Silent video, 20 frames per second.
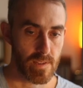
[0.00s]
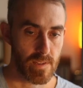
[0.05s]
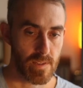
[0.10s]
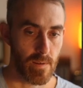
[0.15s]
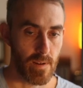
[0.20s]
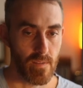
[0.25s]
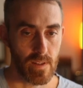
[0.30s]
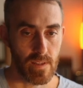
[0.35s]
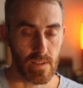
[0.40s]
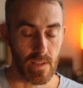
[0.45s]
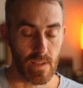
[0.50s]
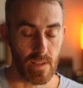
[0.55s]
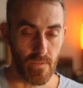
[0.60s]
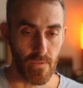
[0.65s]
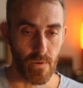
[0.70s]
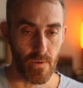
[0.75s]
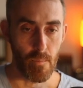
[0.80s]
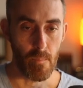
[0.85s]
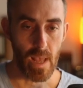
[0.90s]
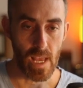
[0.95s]
relevant
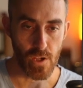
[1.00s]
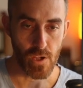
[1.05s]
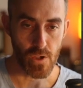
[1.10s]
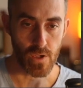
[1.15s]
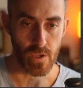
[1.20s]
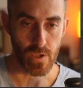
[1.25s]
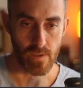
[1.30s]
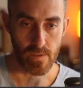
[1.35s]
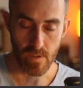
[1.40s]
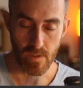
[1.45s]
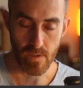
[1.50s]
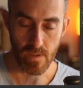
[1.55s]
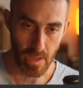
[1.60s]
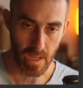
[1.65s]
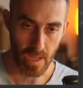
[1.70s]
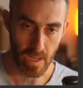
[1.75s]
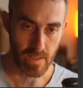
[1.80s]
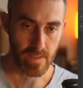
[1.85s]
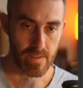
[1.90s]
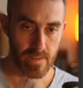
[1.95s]
information, the
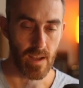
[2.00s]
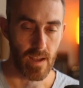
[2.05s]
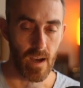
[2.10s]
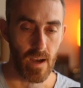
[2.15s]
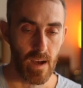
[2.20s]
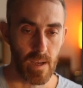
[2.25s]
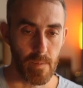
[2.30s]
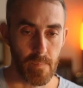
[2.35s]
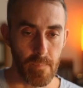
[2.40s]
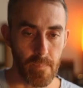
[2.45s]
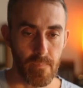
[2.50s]
remaining time.